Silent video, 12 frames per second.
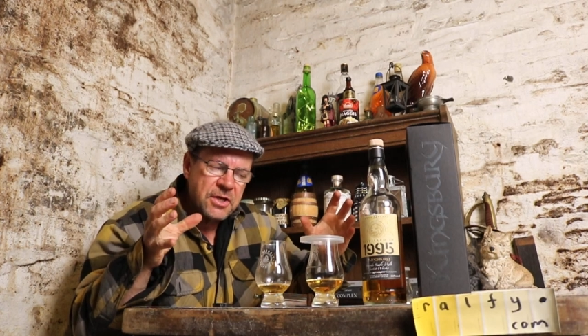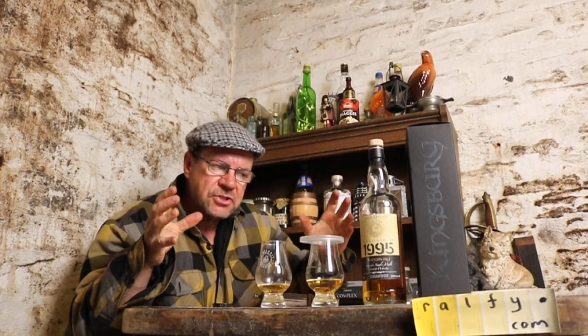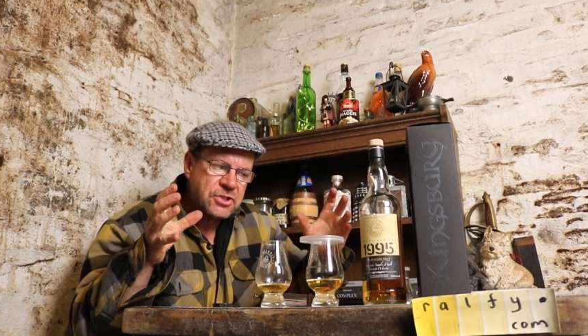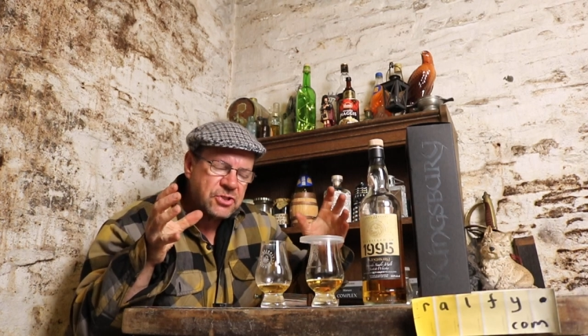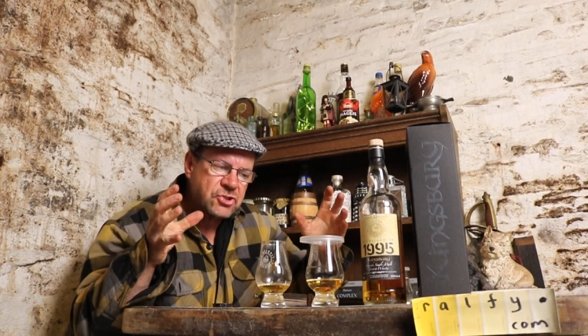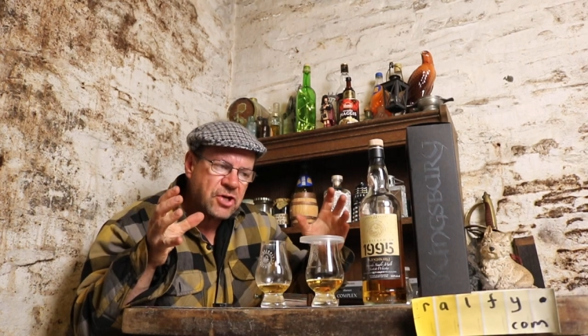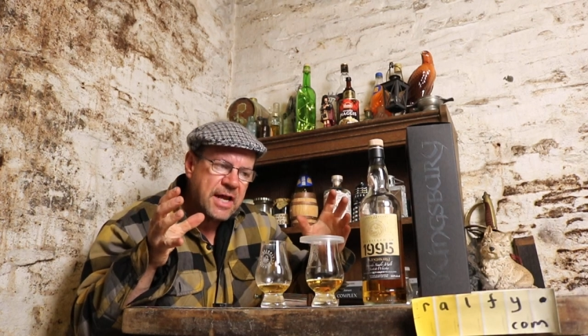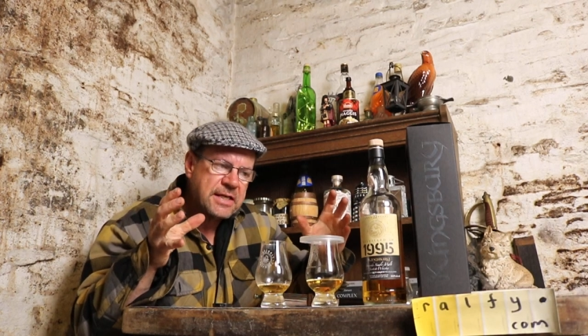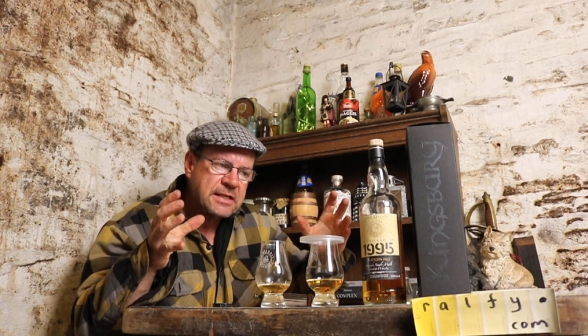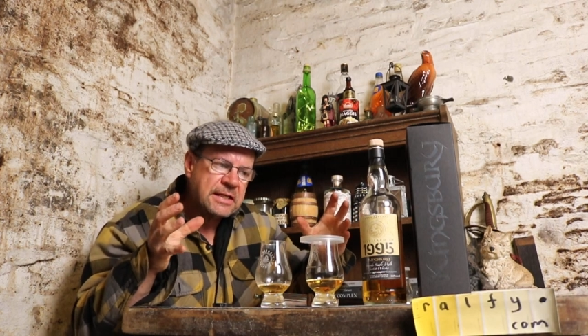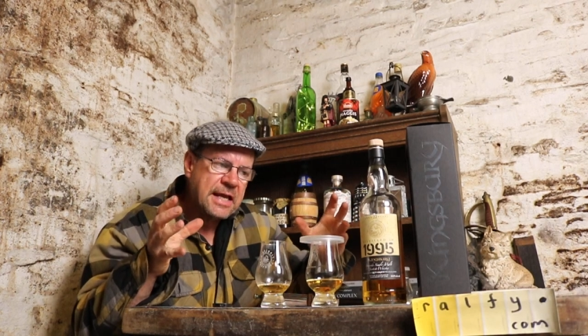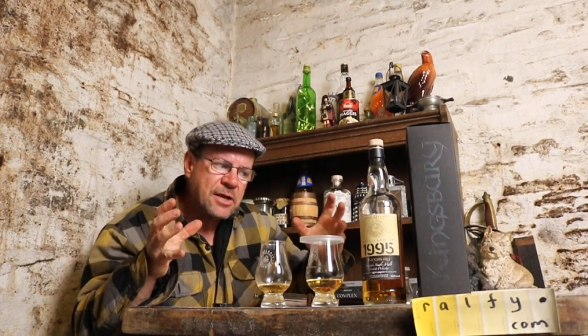to try
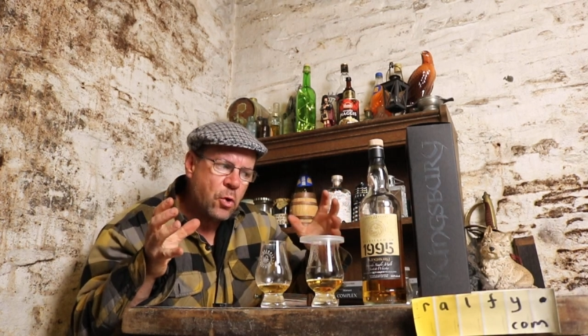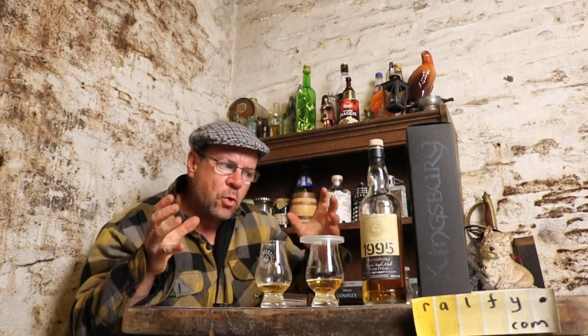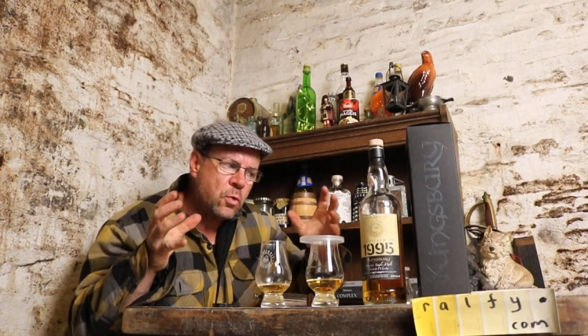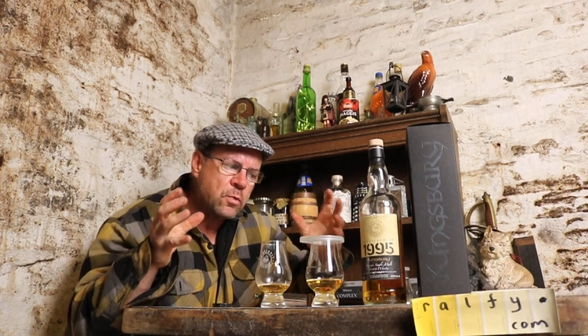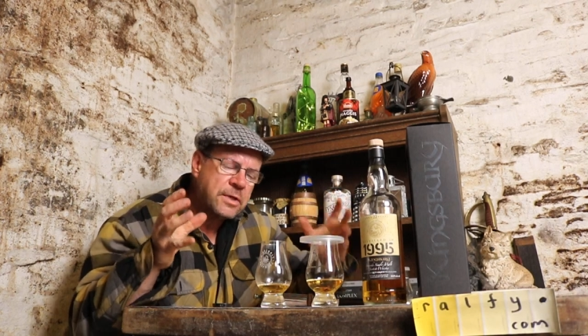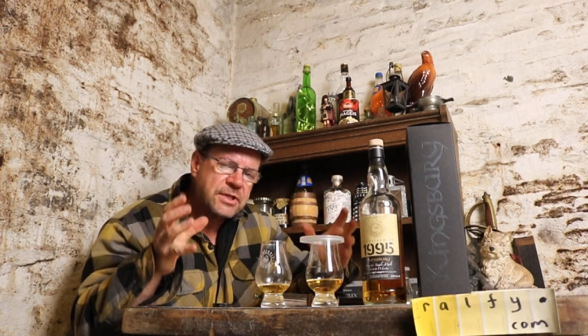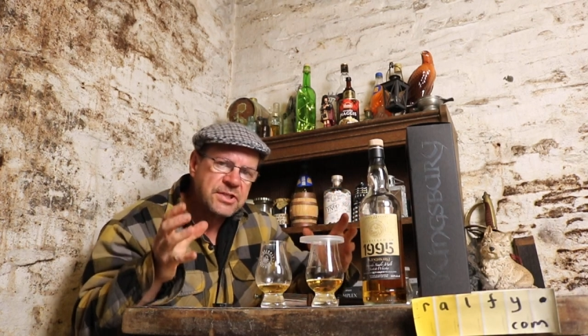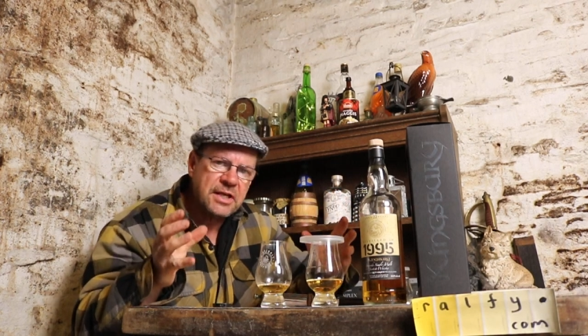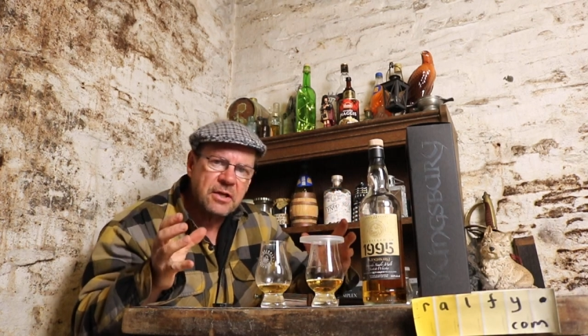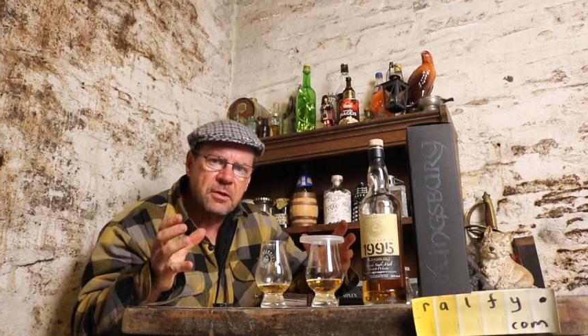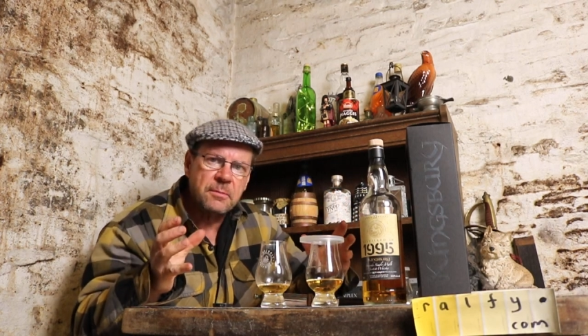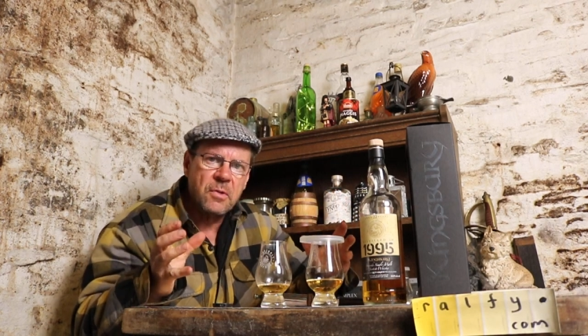and get older single